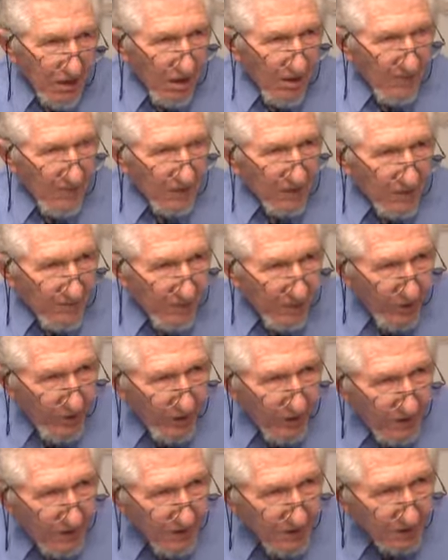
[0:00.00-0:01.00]
But the
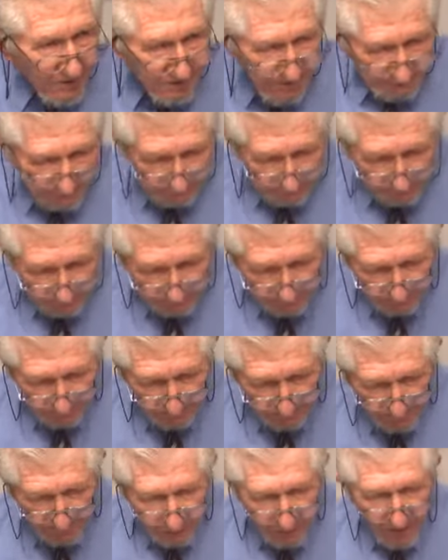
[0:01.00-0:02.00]
point is,
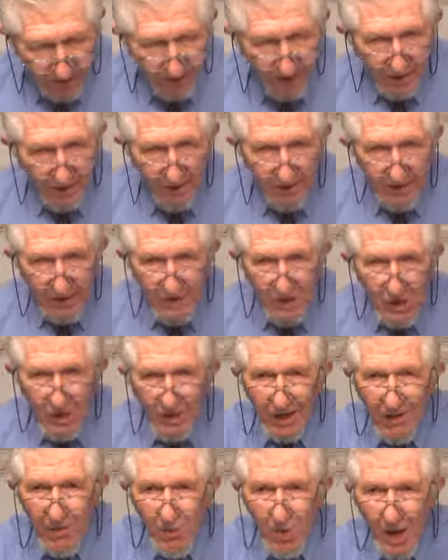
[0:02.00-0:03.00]
there's
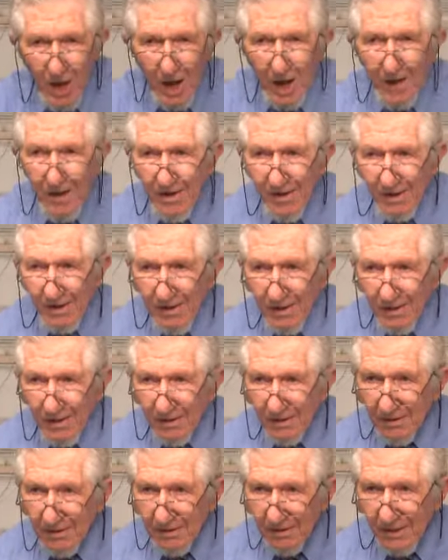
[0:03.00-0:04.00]
only one.
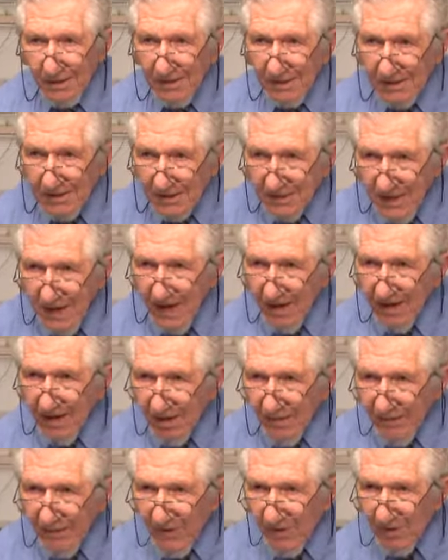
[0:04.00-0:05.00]
There's a
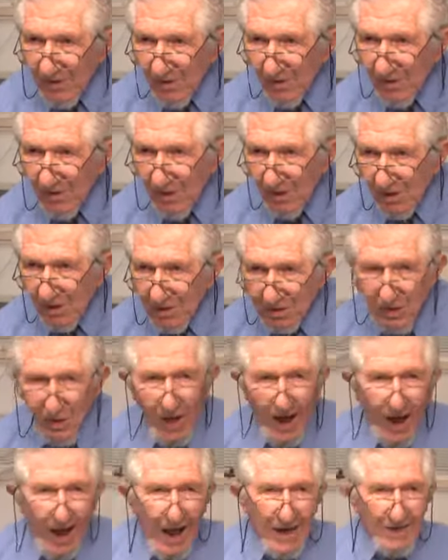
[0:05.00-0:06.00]
standard view.
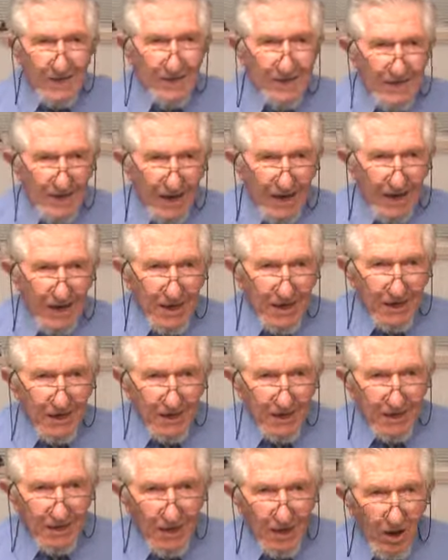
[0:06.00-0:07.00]
So I say,
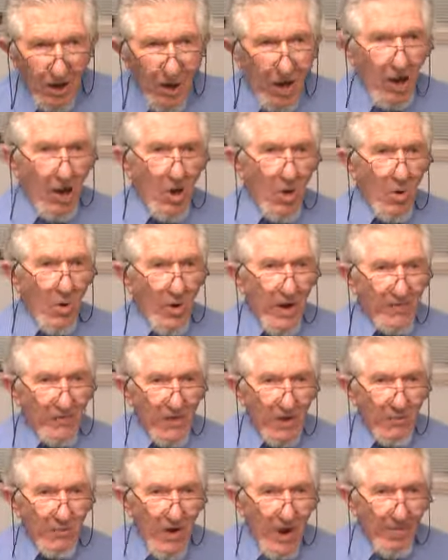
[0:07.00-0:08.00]
if
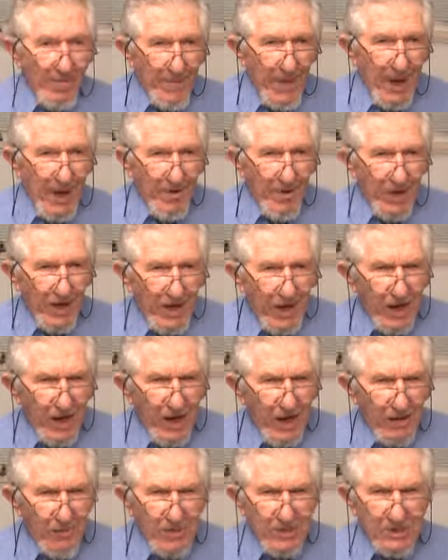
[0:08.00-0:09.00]
the Rambam were
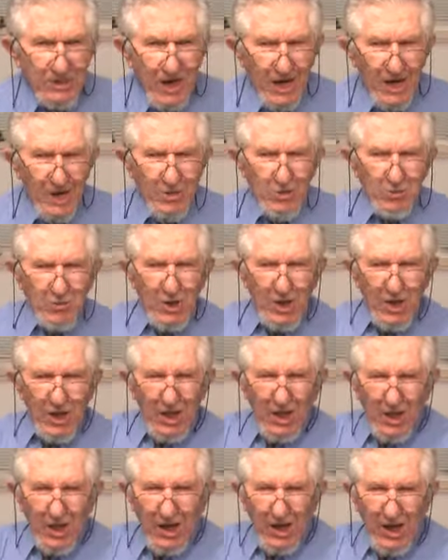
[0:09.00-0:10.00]
here, he would say you
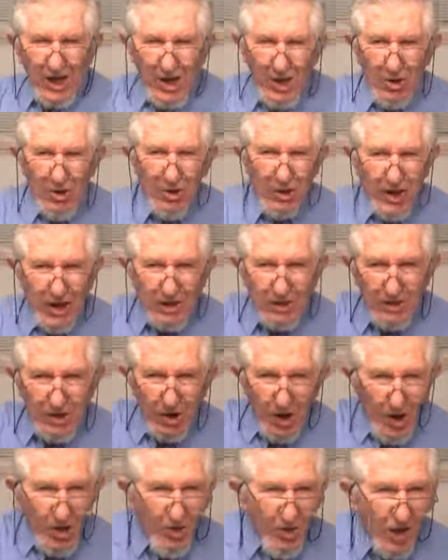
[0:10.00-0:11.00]
do Chilul
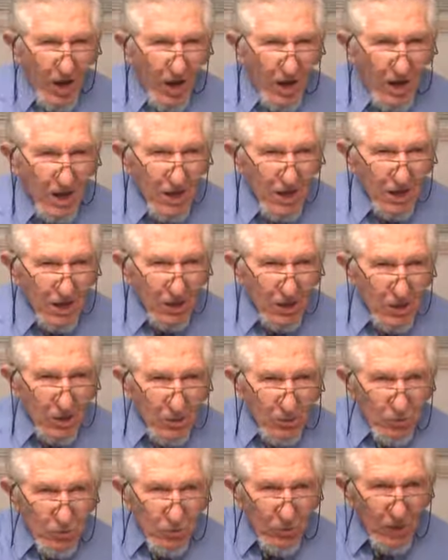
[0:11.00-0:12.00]
HaTorah.
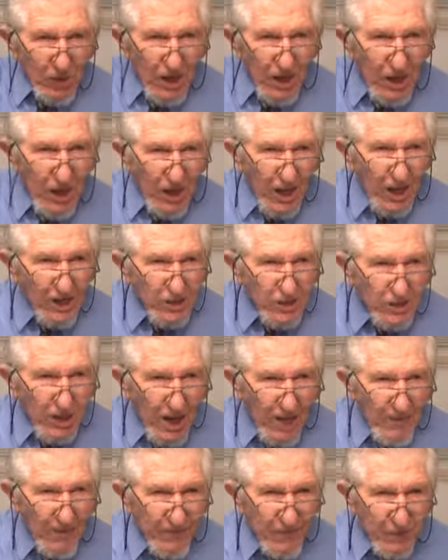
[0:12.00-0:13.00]
You do Chilul
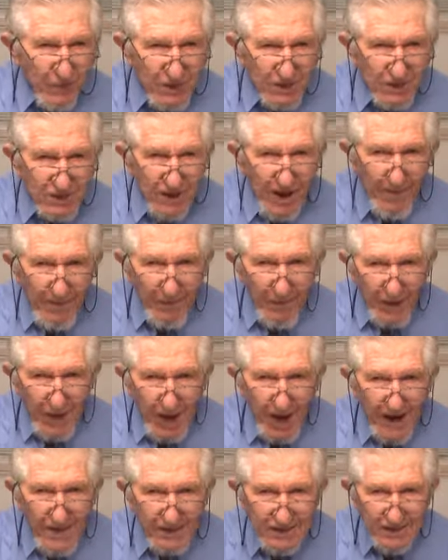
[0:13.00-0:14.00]
Hashem if you accept what
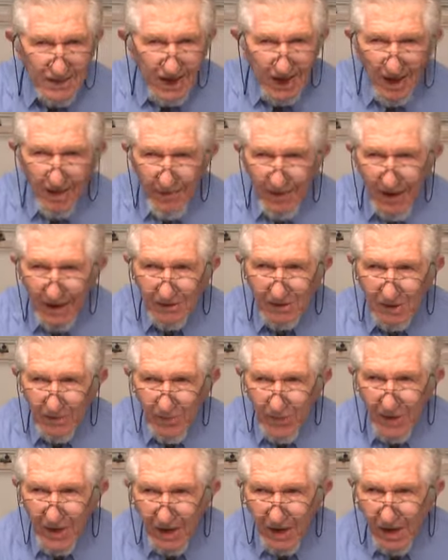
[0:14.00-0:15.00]
I said about the
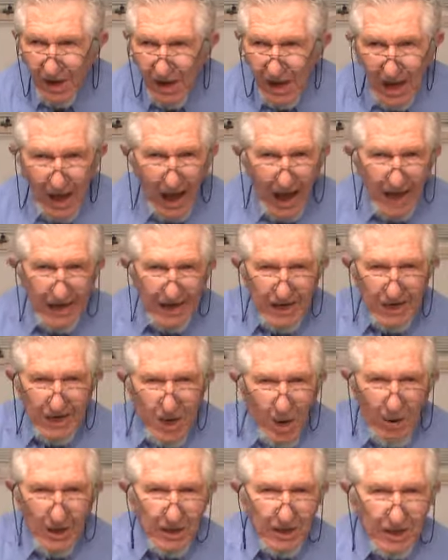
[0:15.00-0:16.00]
Bria. I didn't
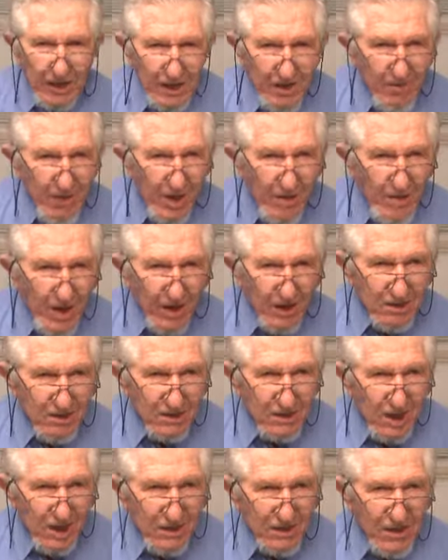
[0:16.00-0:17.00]
know anything about modern
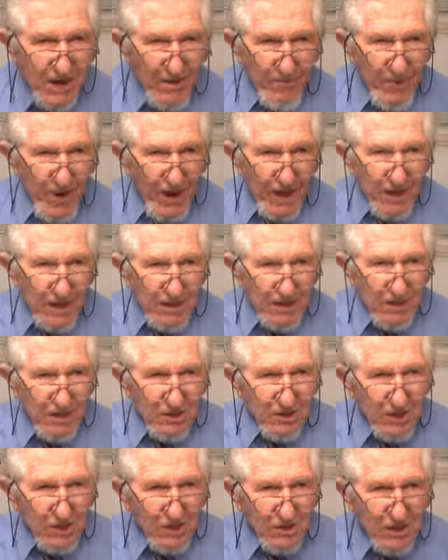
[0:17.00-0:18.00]
science. I'm writing in the
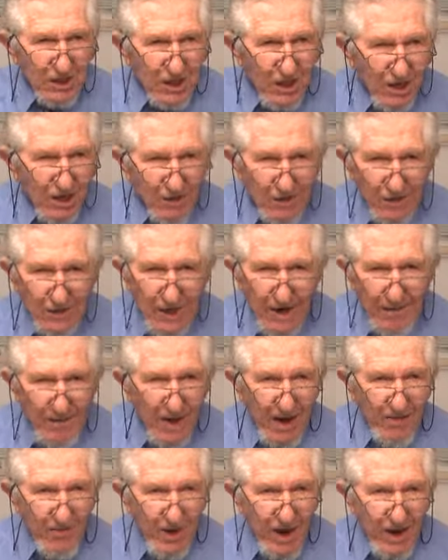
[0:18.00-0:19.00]
1300s. I'm
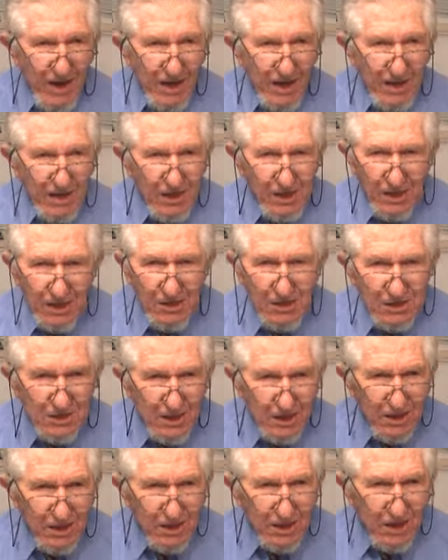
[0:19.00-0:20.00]
not writing
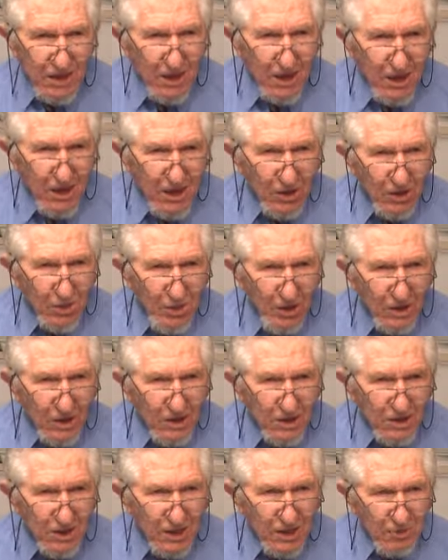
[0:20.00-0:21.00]
in the
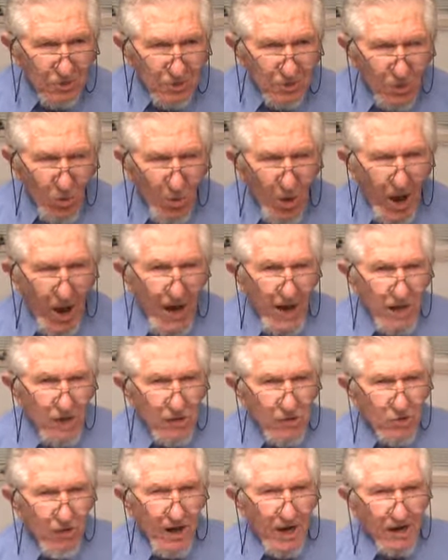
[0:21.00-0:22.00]
20th century. So why are
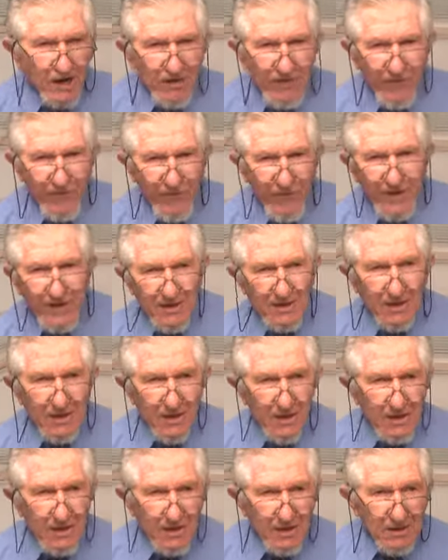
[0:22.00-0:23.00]
you trying to fit
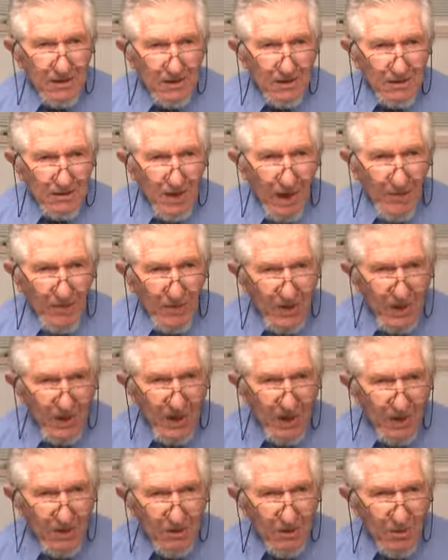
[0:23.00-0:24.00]
something
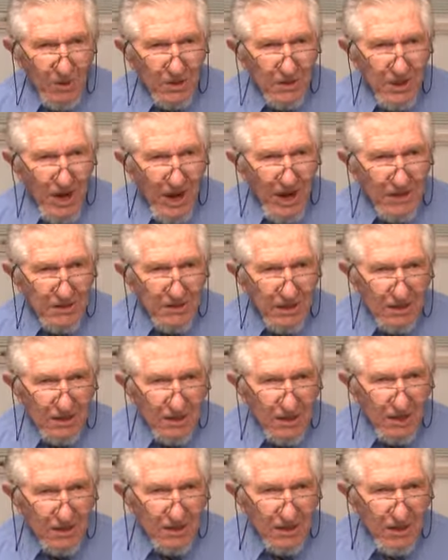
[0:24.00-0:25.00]
into a text
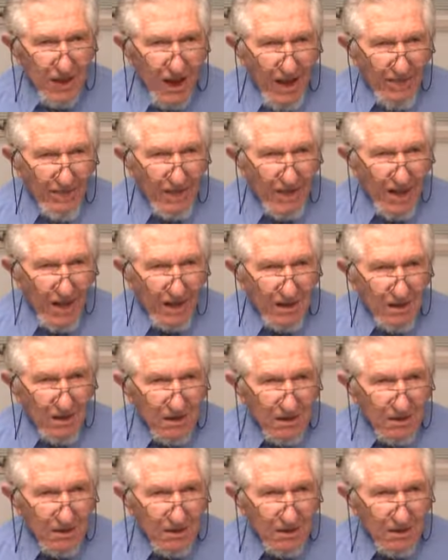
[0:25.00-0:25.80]
that doesn't have that?